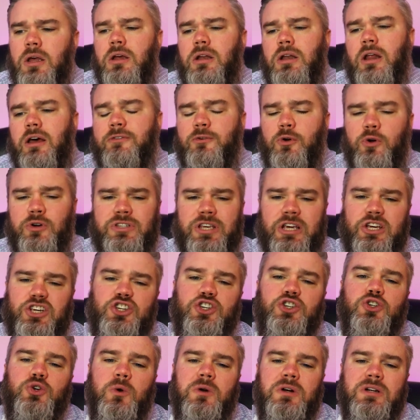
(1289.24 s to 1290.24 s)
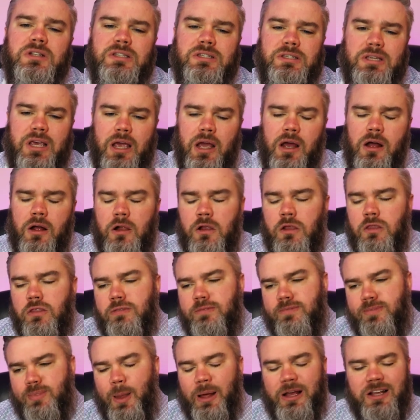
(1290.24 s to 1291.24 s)
Now, of course, a short sale,
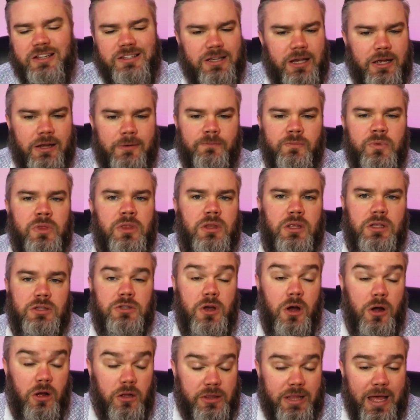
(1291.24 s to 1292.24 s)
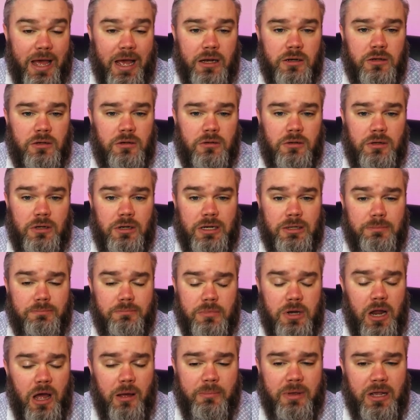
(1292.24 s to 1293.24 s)
like I said, it's called that,
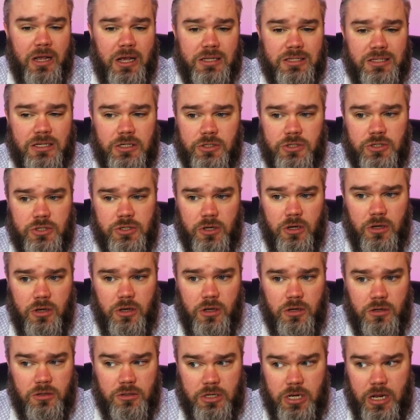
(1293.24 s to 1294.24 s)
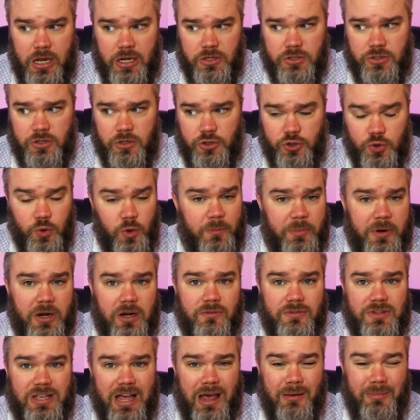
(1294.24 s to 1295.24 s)
not because it takes a short
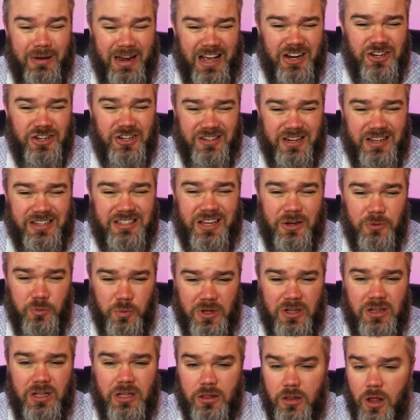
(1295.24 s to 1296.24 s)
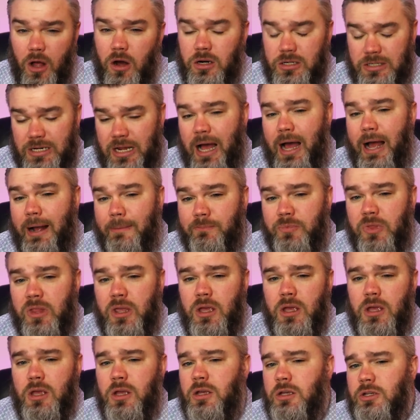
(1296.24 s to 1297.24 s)
period of time. It actually takes a really long time.
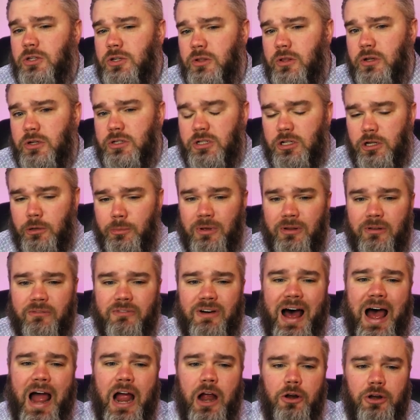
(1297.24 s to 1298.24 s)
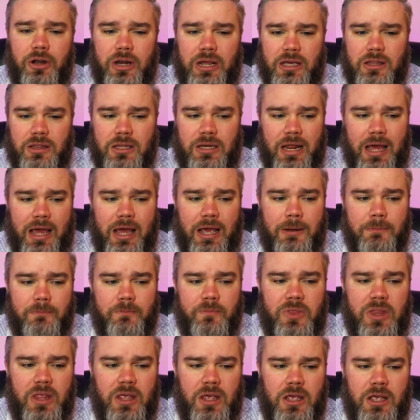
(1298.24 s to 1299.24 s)
So there's a little bit of irony in the name.